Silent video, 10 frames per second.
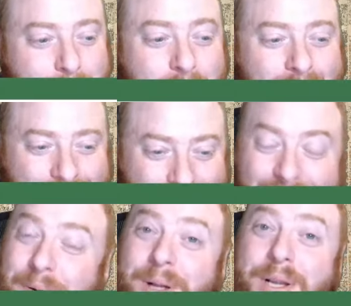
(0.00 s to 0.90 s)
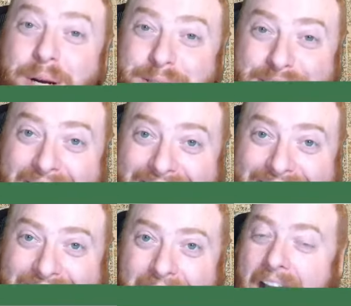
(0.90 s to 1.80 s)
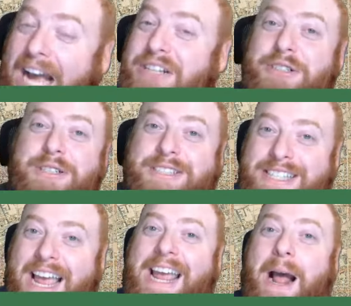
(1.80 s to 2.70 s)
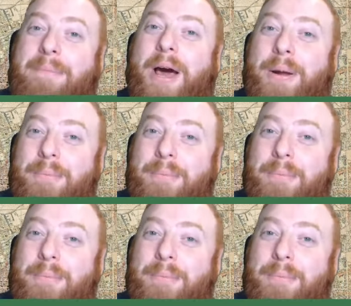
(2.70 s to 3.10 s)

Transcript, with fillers: blogger. Well, hello, Jackie. I shouldn't say I'm not a